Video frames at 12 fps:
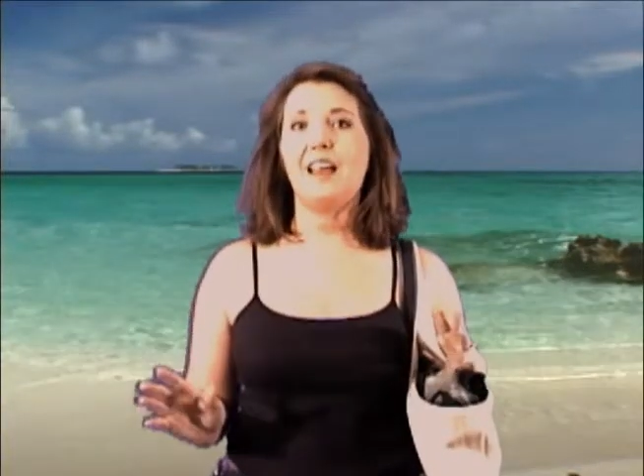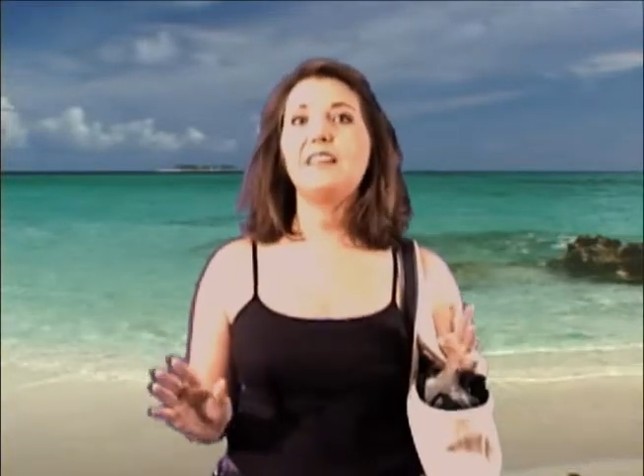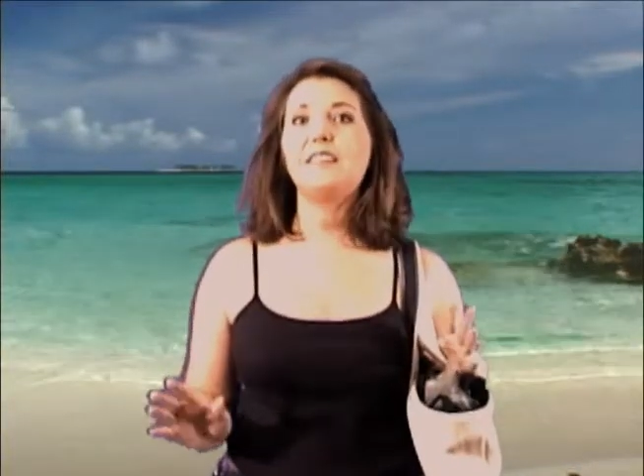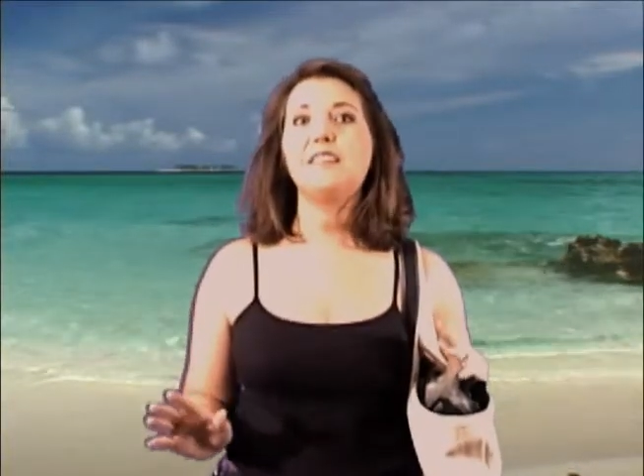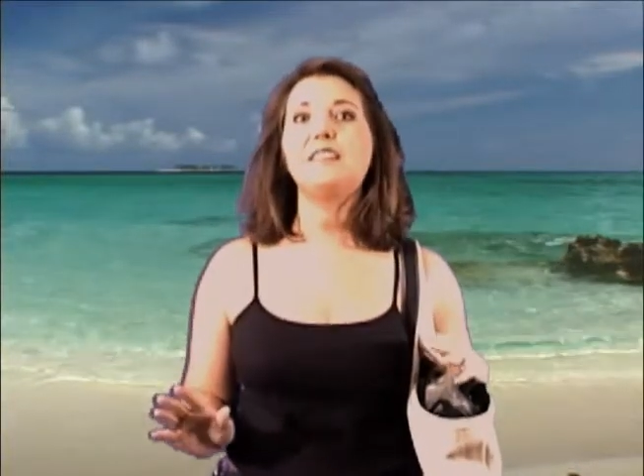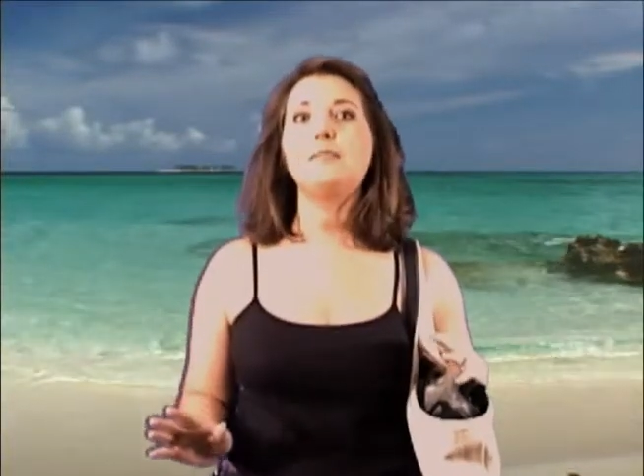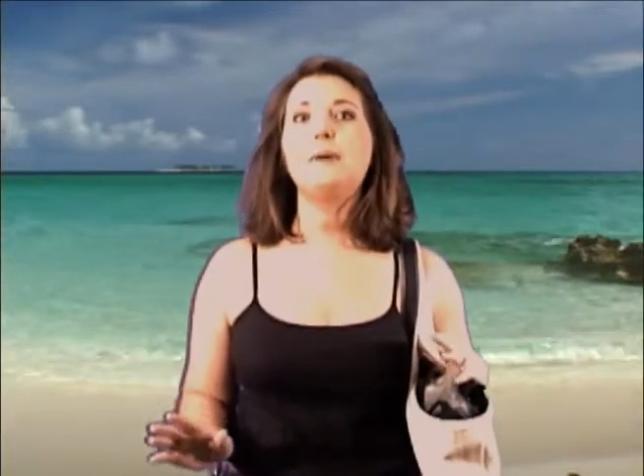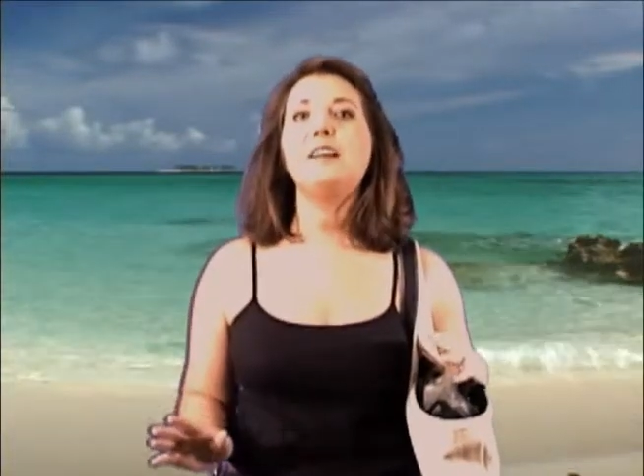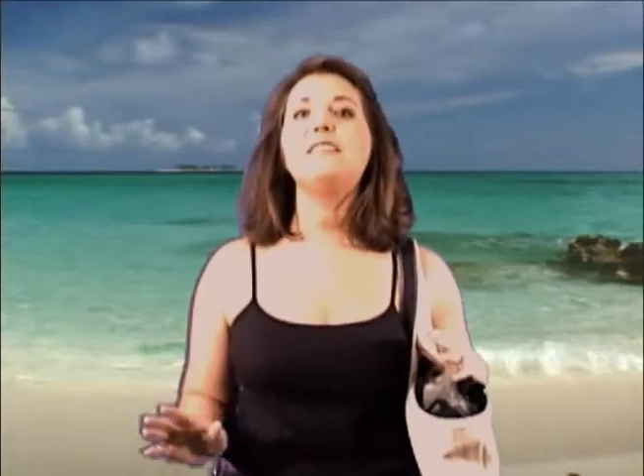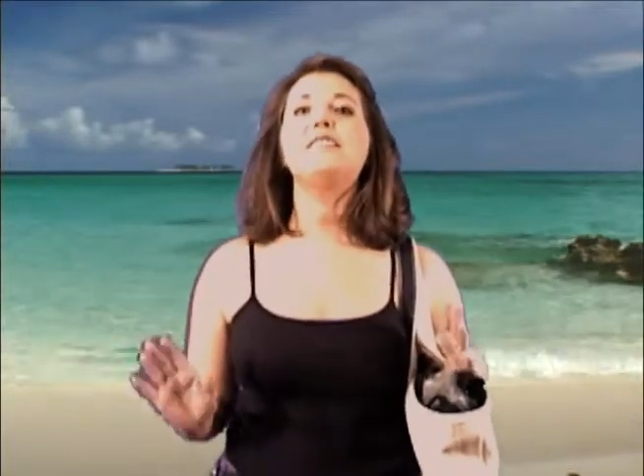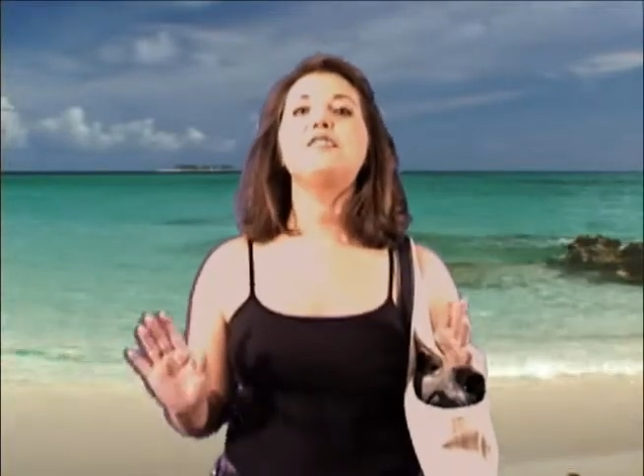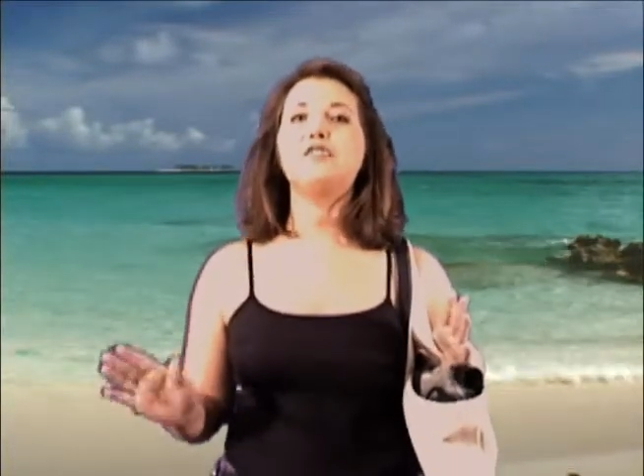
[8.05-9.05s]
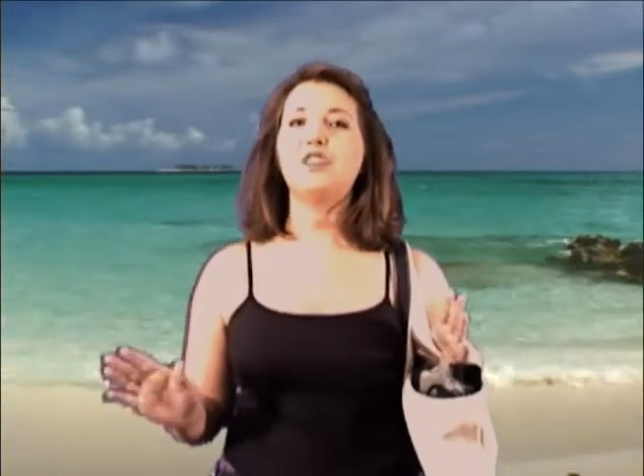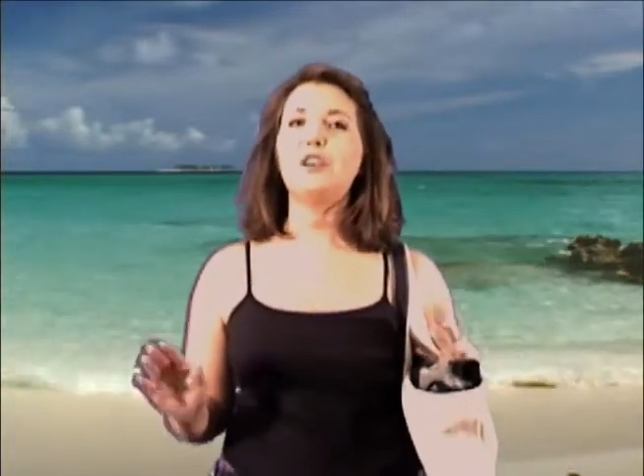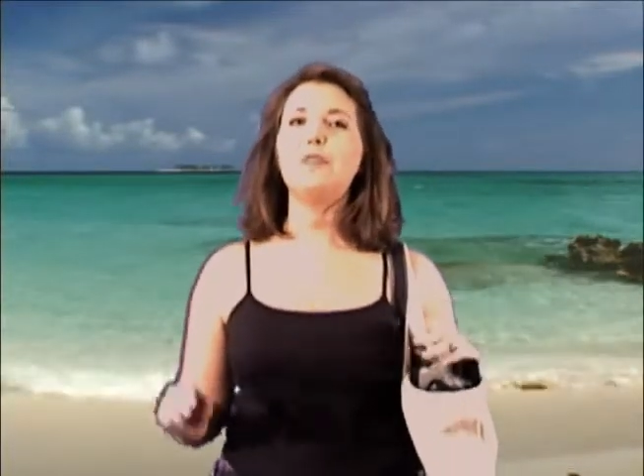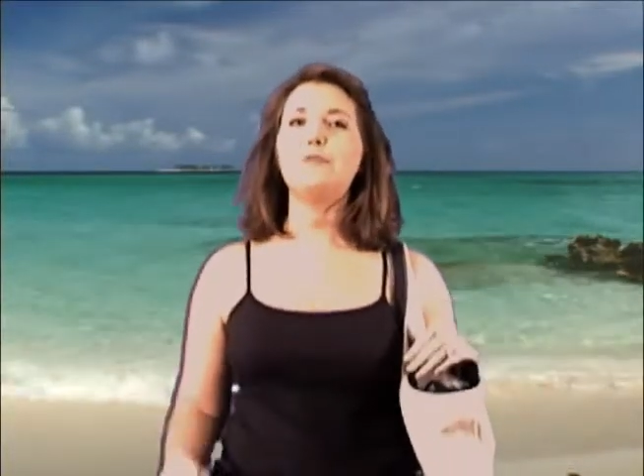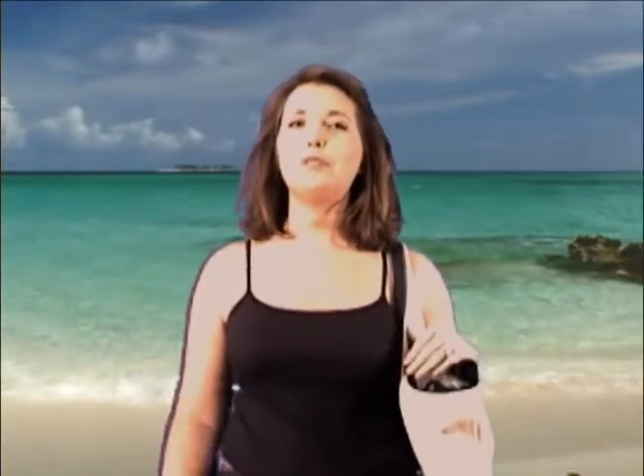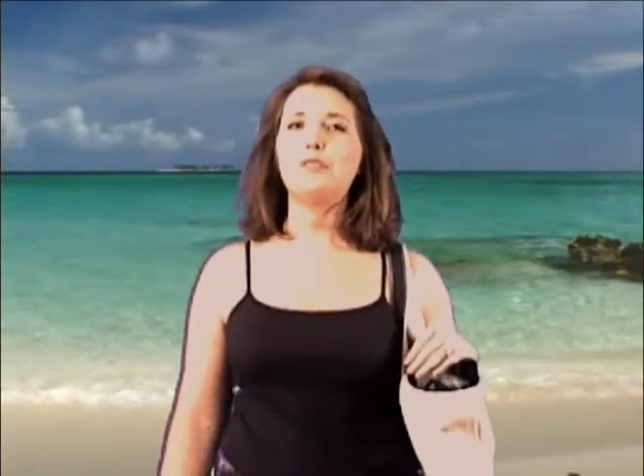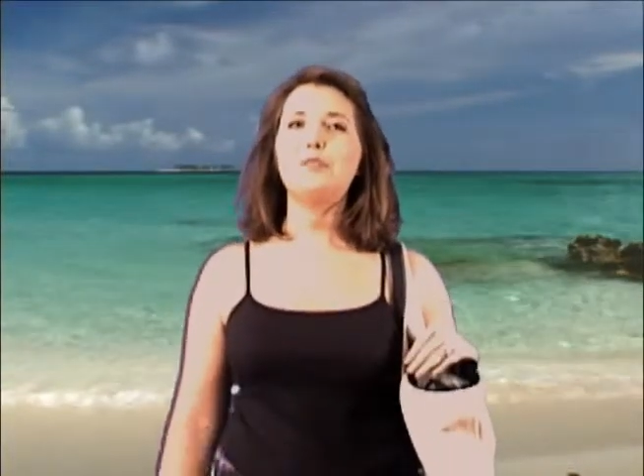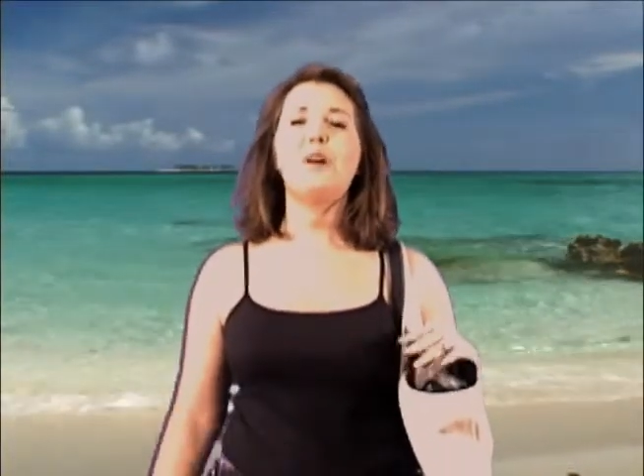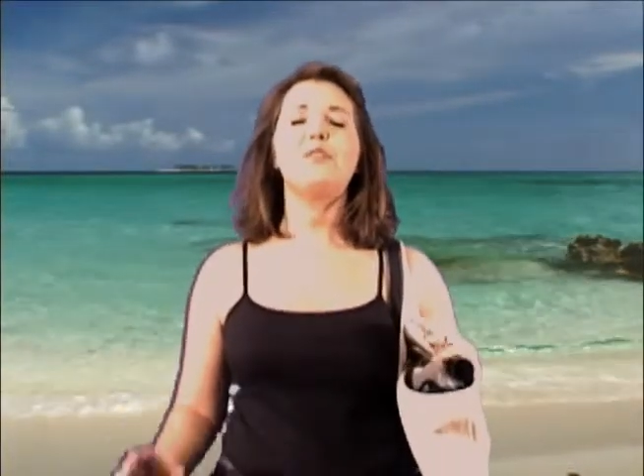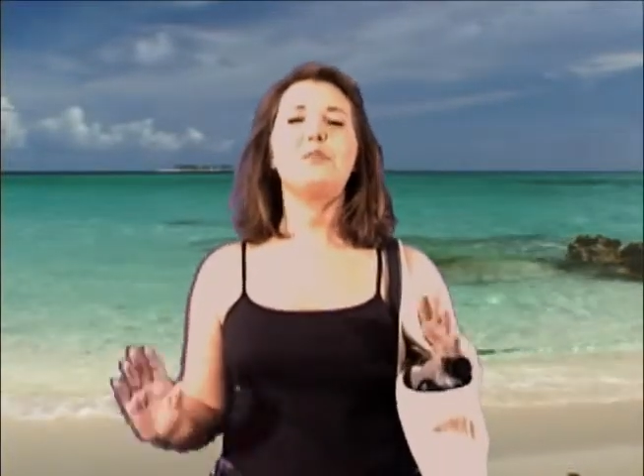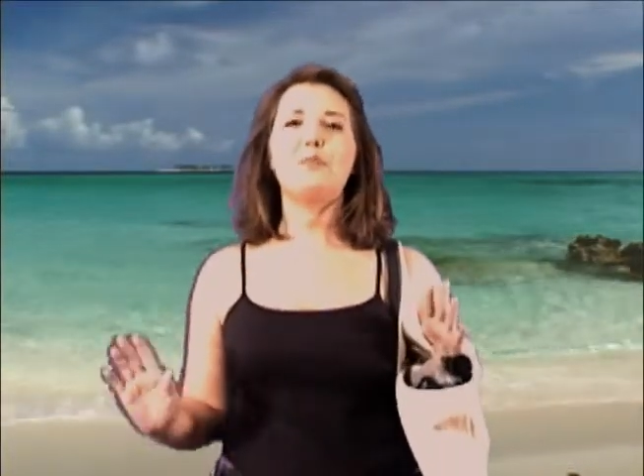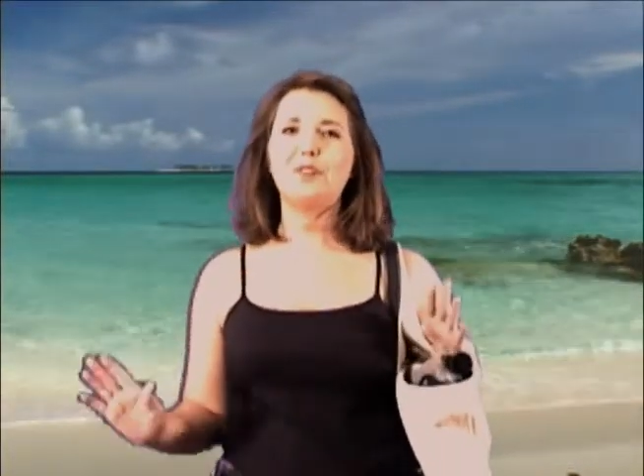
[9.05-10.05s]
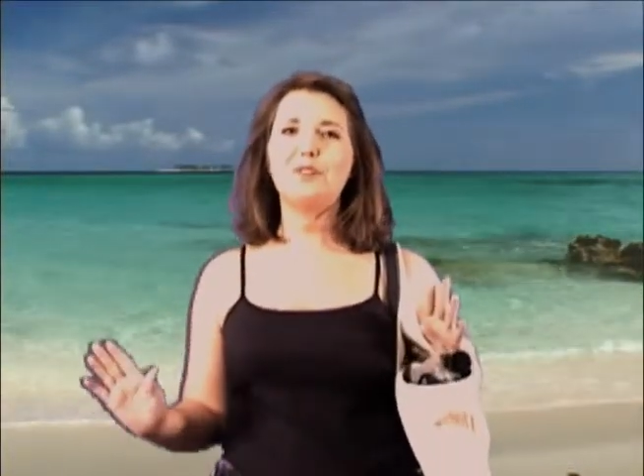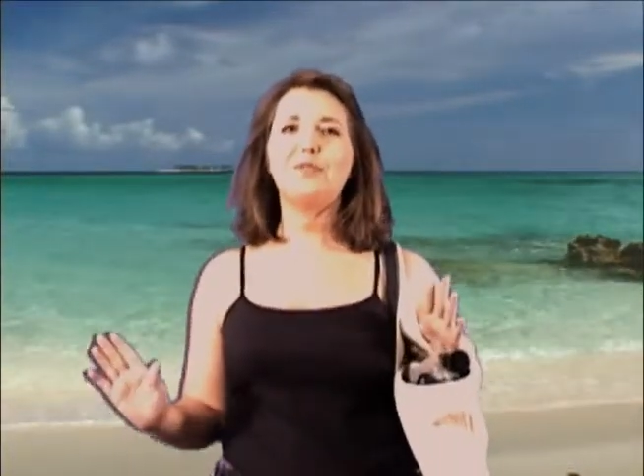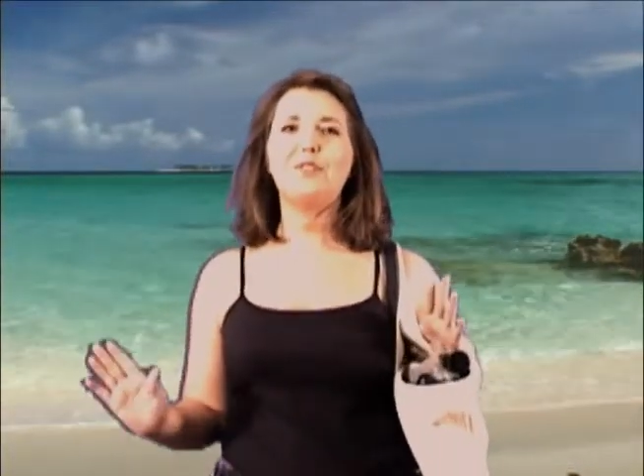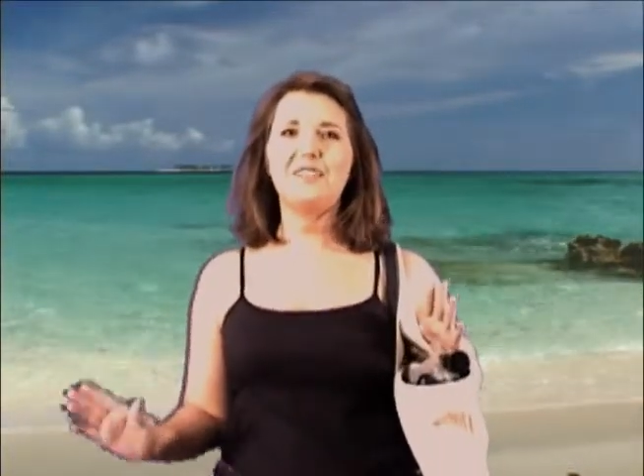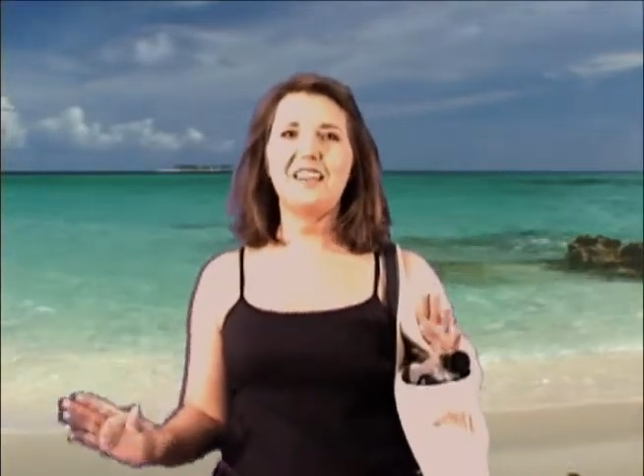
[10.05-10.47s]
next six months and sharing with you all the wonderful